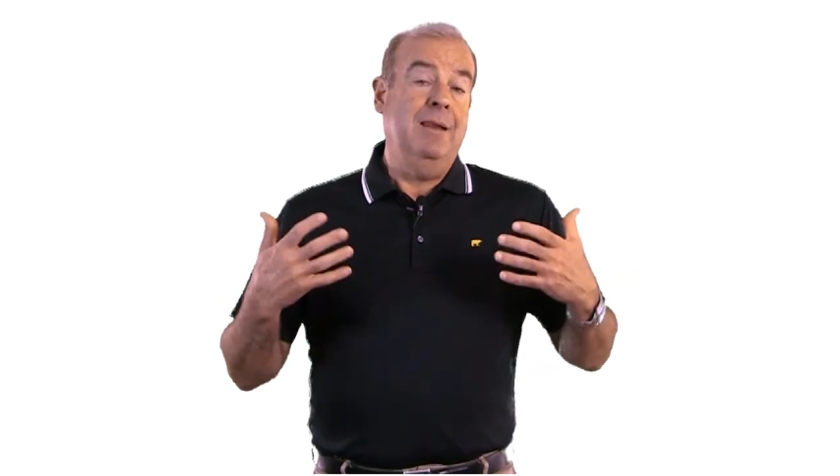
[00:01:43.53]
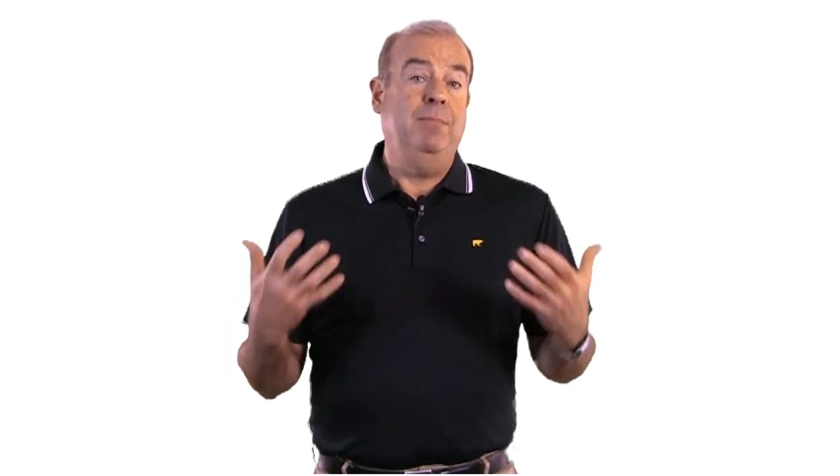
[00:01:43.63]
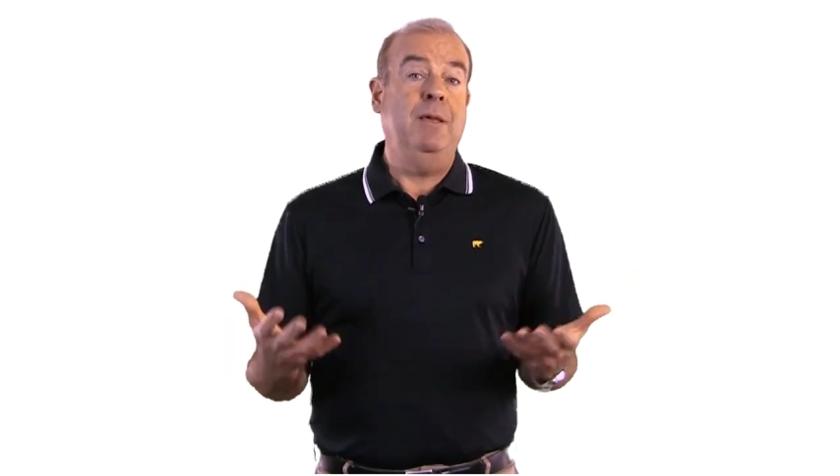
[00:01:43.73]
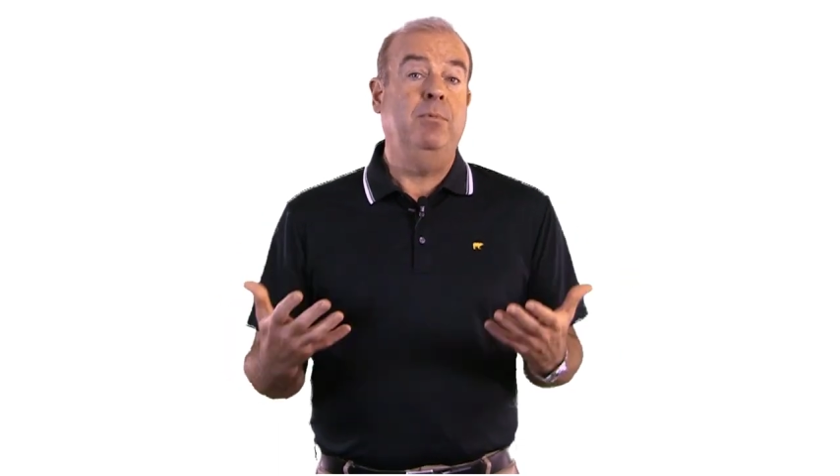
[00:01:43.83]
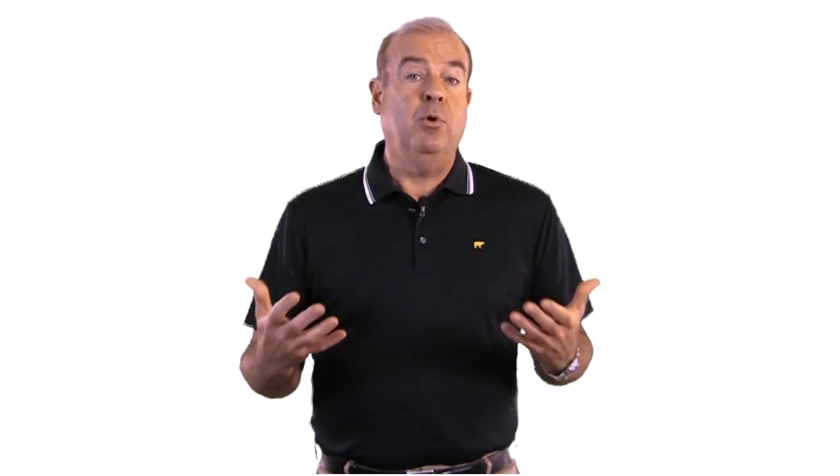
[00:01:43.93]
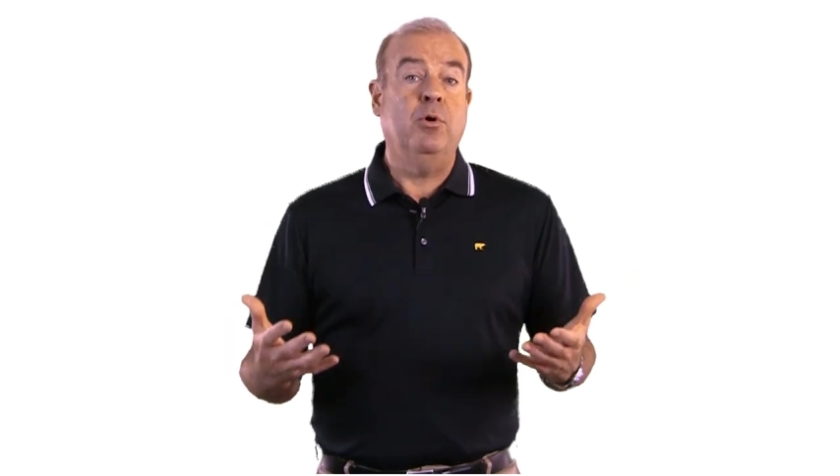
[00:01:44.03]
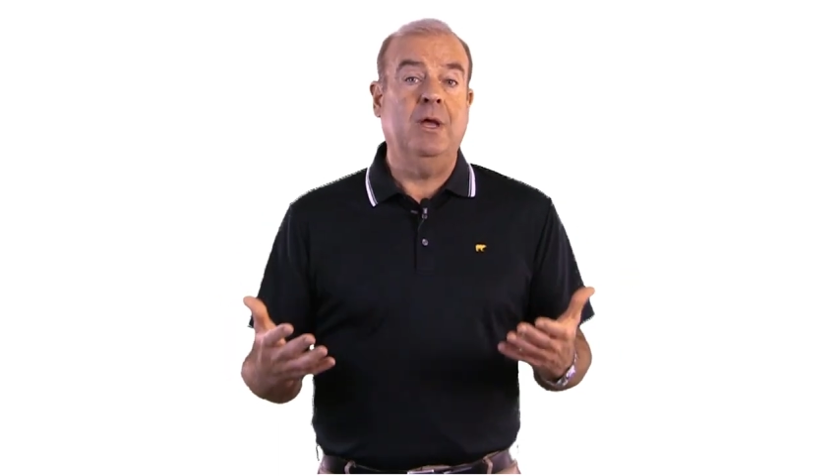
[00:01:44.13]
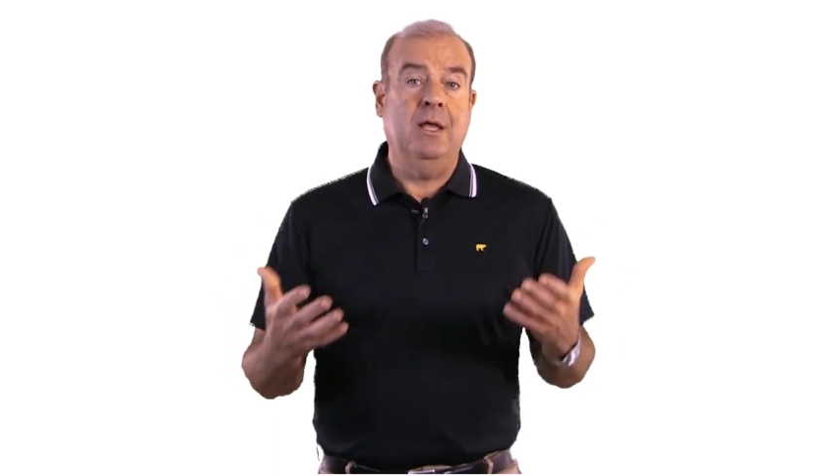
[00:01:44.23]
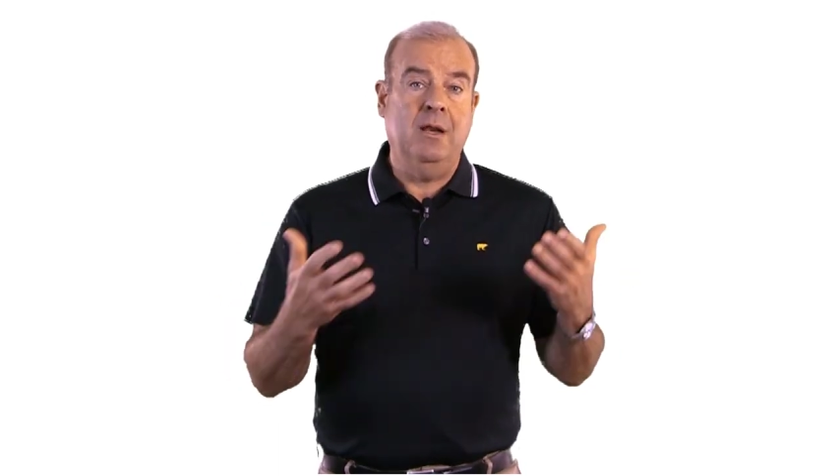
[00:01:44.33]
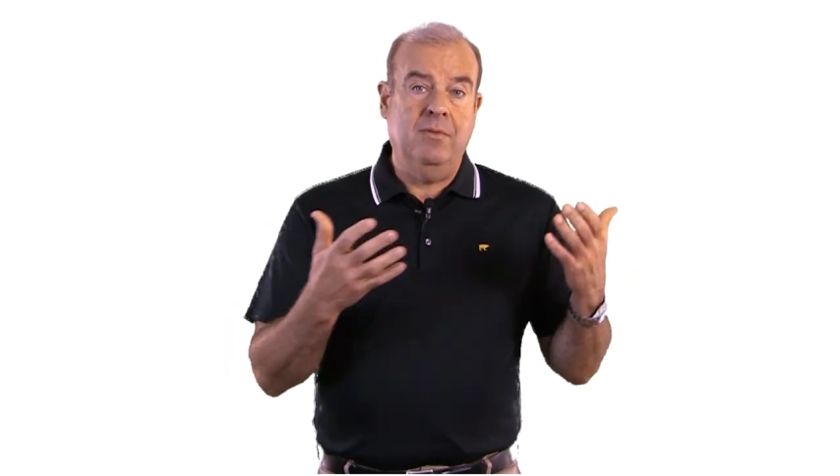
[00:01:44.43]
and people
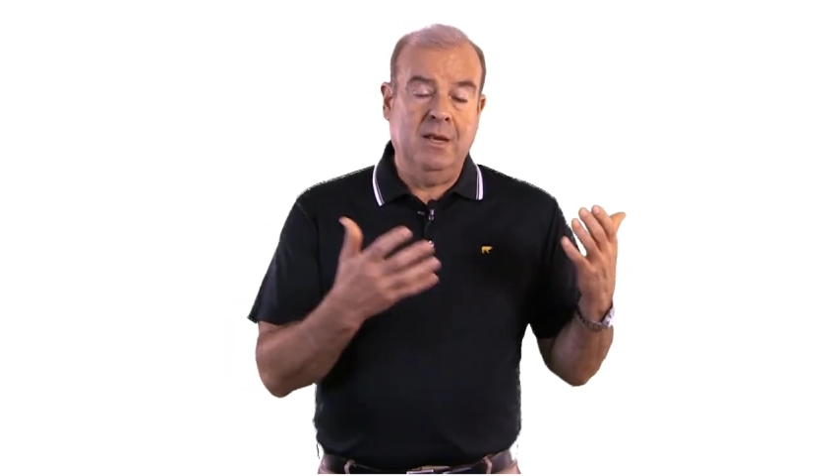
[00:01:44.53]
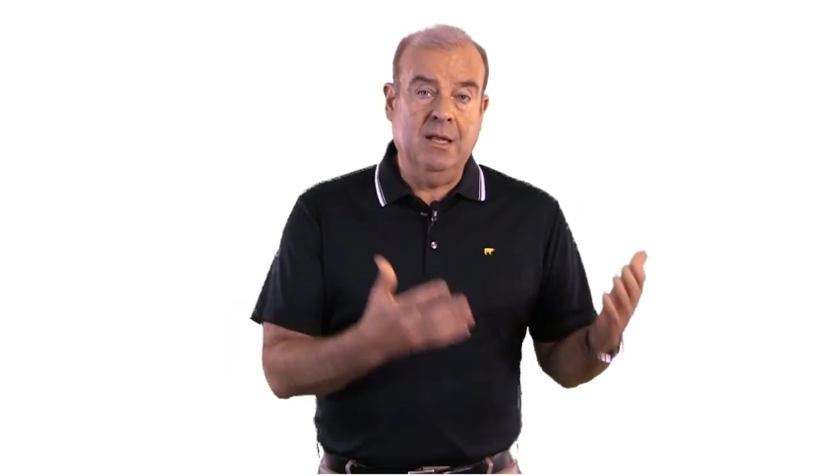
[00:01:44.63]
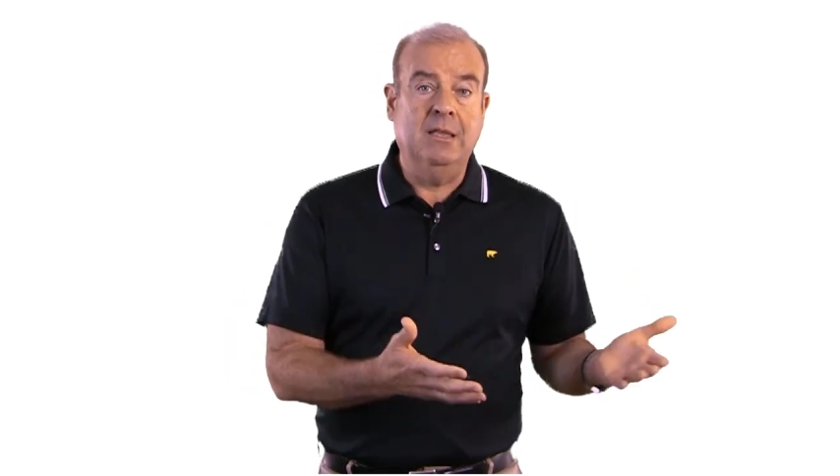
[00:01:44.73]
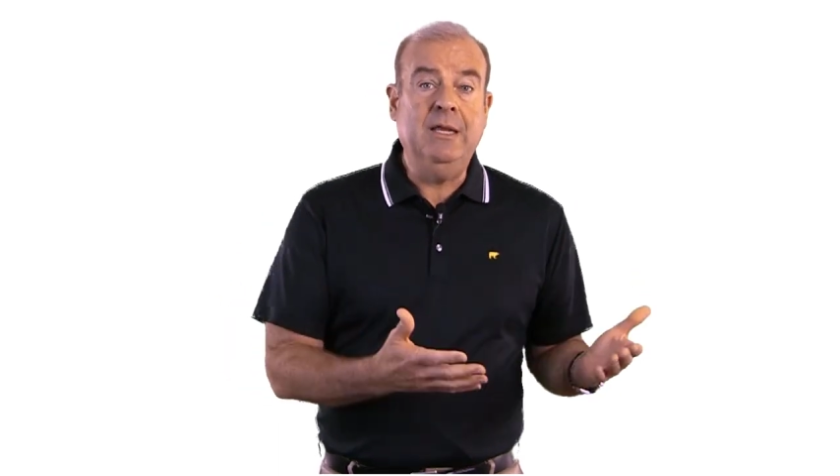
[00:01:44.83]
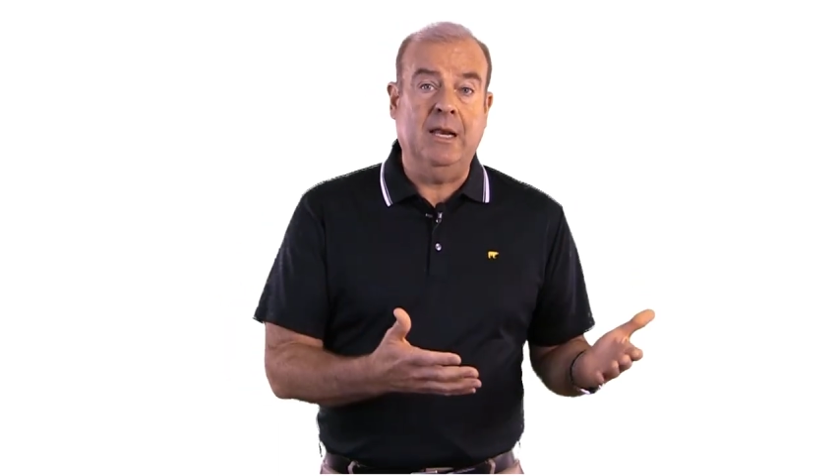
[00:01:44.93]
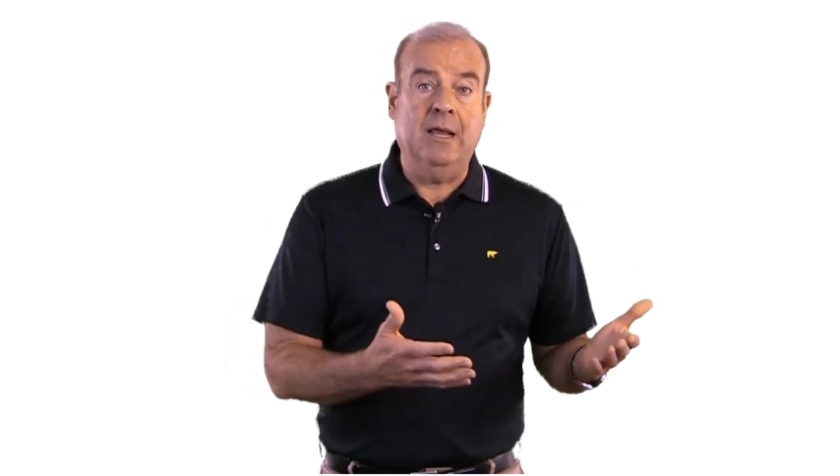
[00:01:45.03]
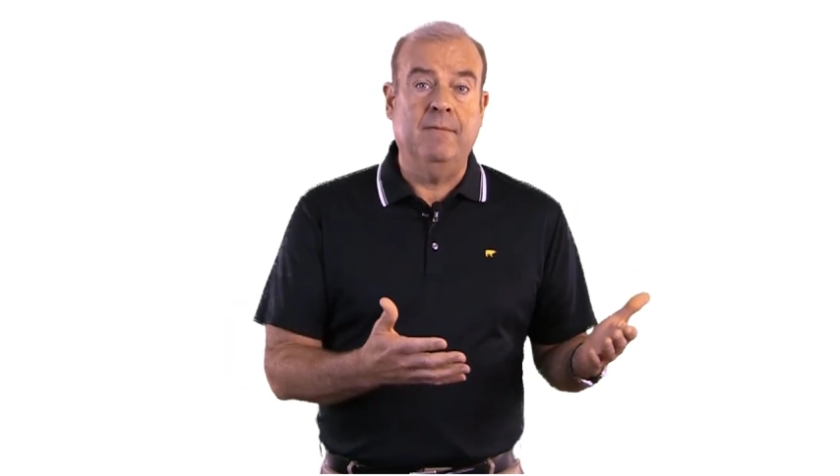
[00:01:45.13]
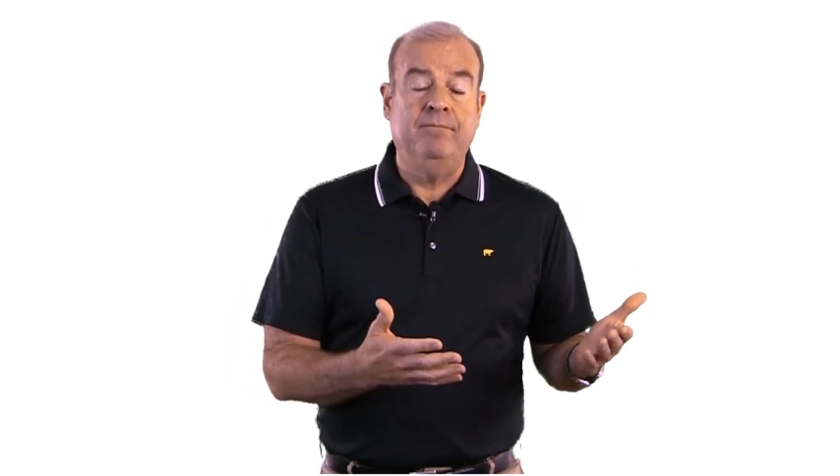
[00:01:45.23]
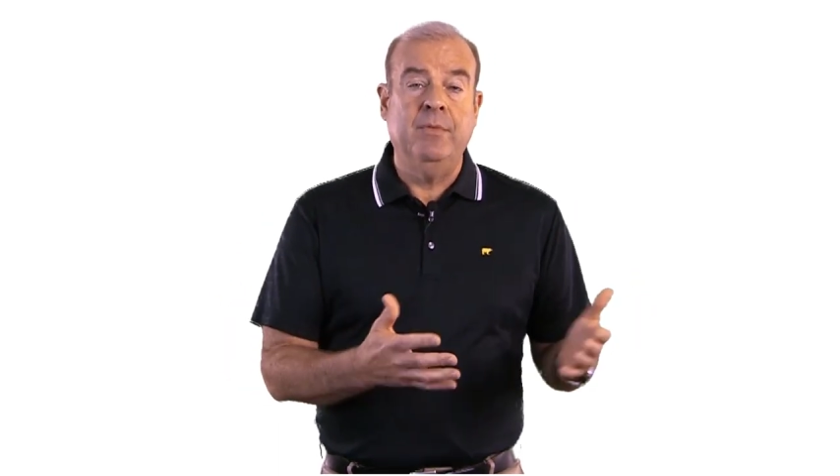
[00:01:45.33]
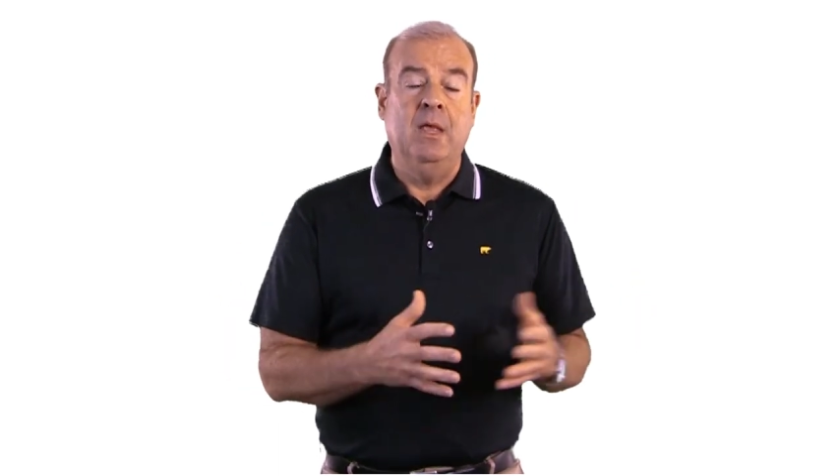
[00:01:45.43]
oriented than cleaning.